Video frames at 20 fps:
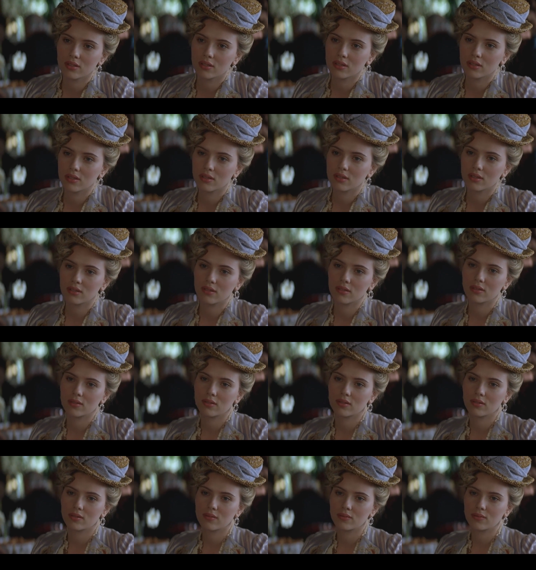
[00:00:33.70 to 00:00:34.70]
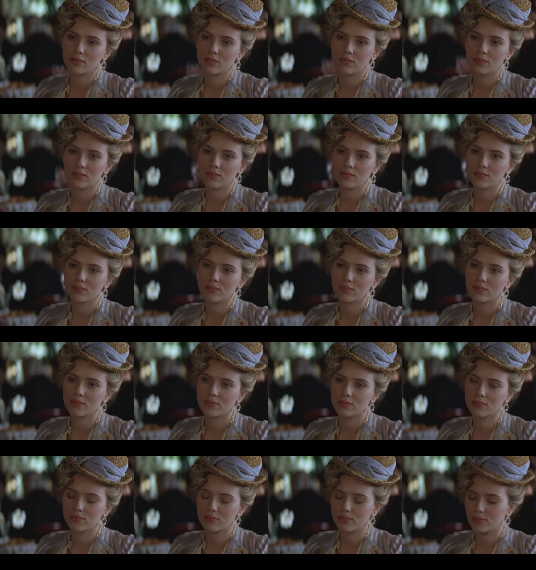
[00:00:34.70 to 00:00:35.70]

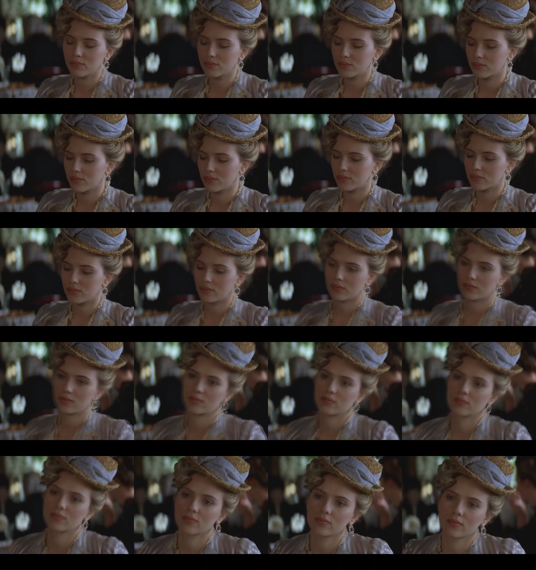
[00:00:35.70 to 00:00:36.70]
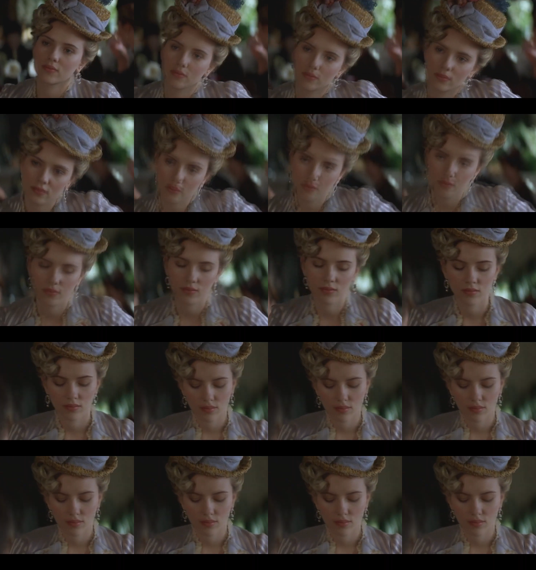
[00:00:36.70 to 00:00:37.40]
[no speech]